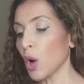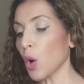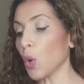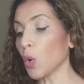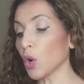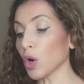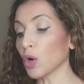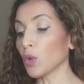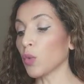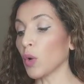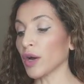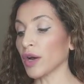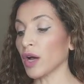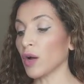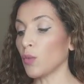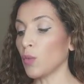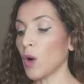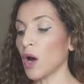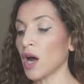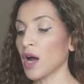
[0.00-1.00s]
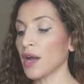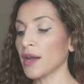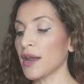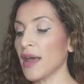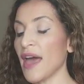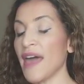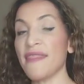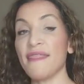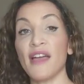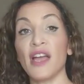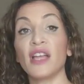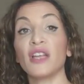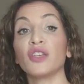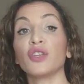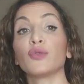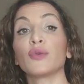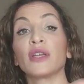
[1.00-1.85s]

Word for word: or one on one, and then